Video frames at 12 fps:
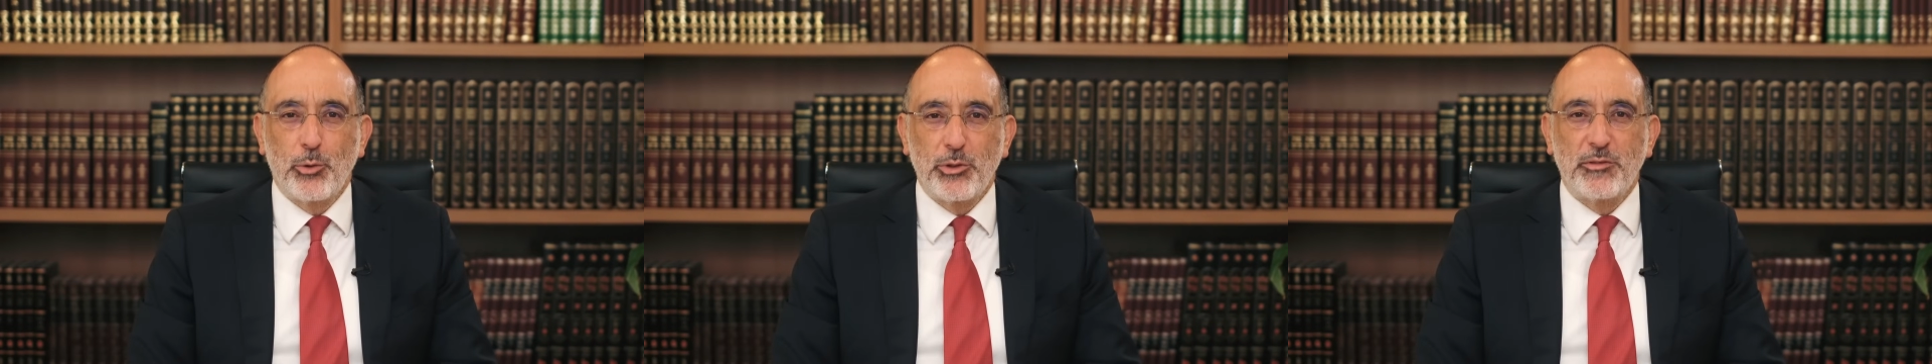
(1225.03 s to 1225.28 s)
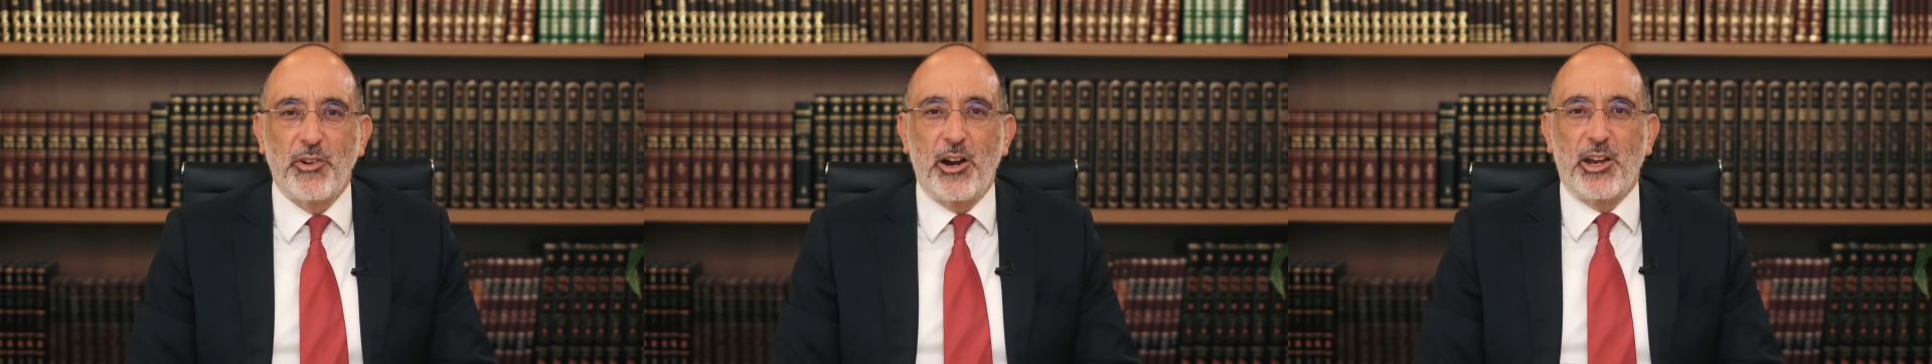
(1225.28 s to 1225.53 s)

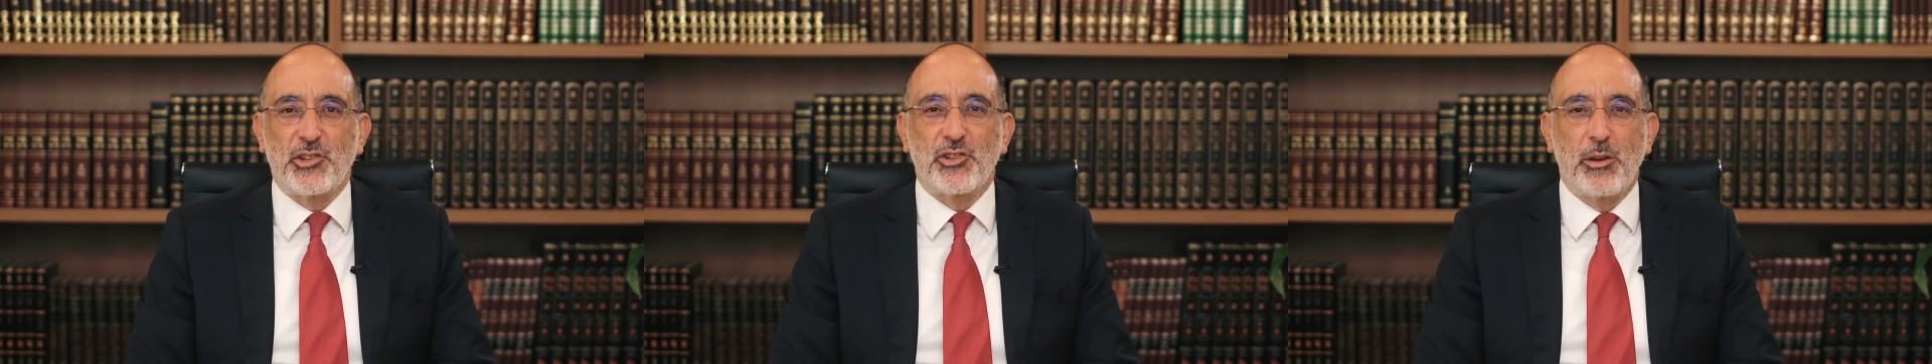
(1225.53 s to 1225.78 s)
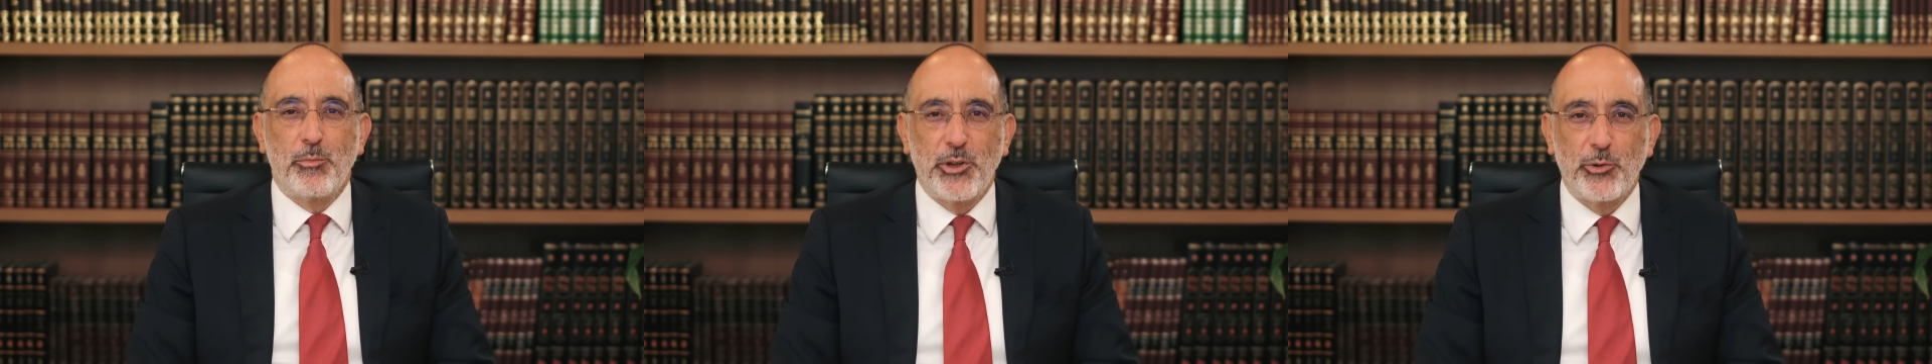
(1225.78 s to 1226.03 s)
udvar
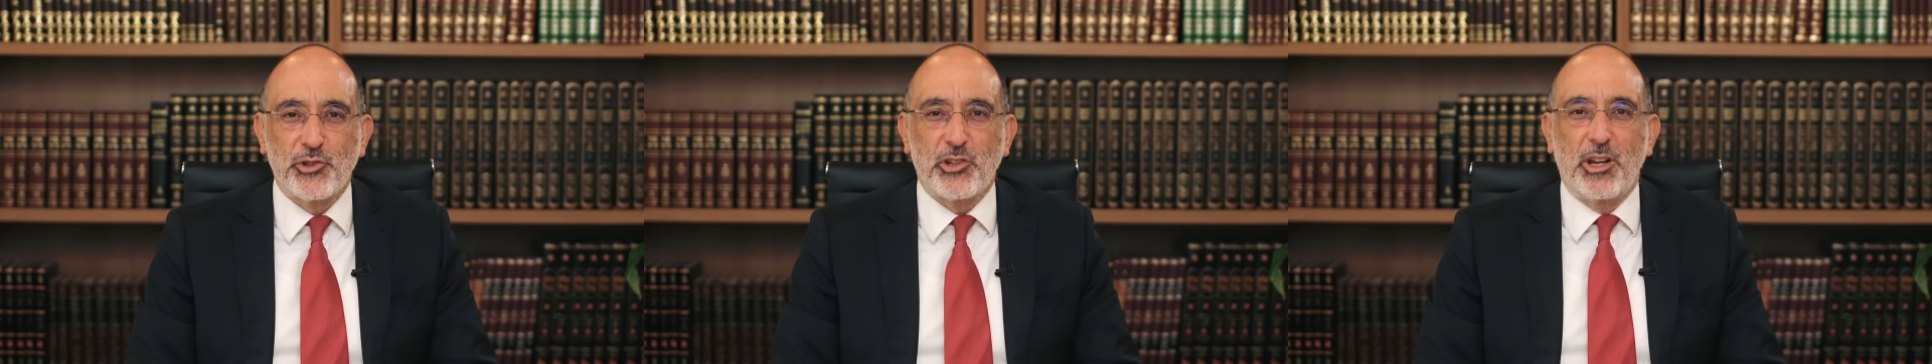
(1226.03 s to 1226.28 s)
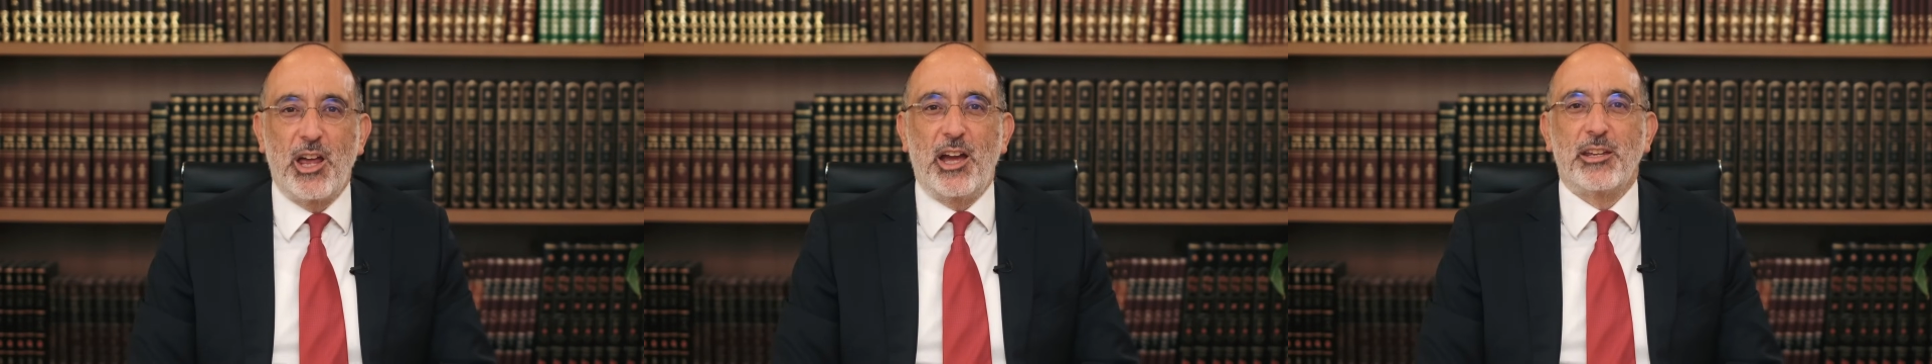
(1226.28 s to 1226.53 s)
Hashem
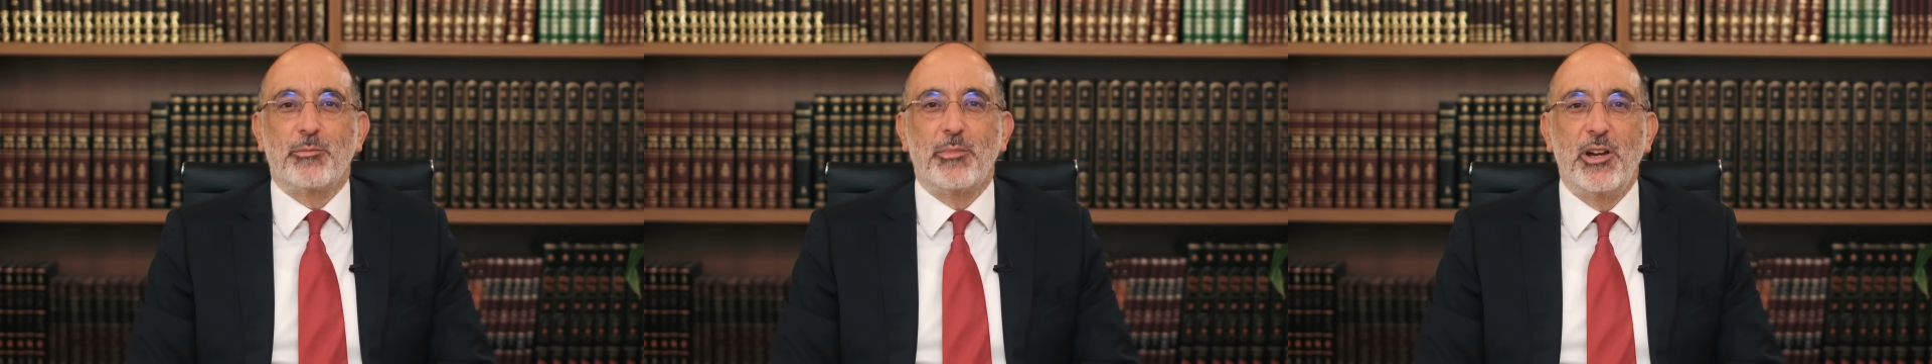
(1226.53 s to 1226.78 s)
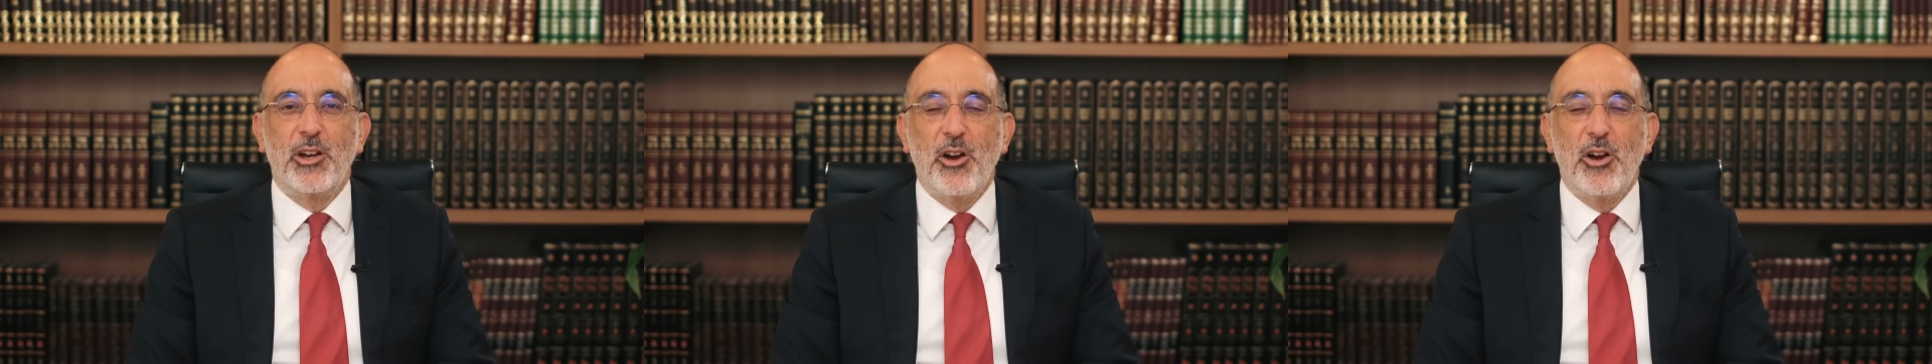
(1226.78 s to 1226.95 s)
Yerushalayim,